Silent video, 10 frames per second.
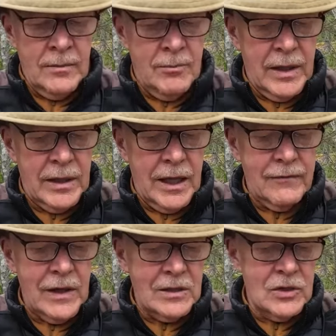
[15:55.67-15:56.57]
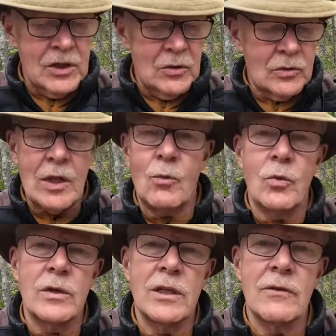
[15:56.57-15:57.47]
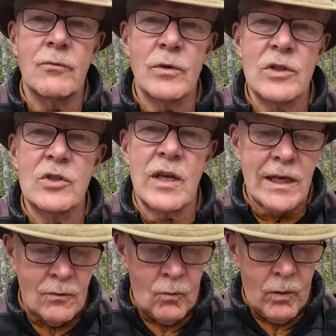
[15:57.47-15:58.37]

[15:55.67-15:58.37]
but I've had steels that wouldn't even withstand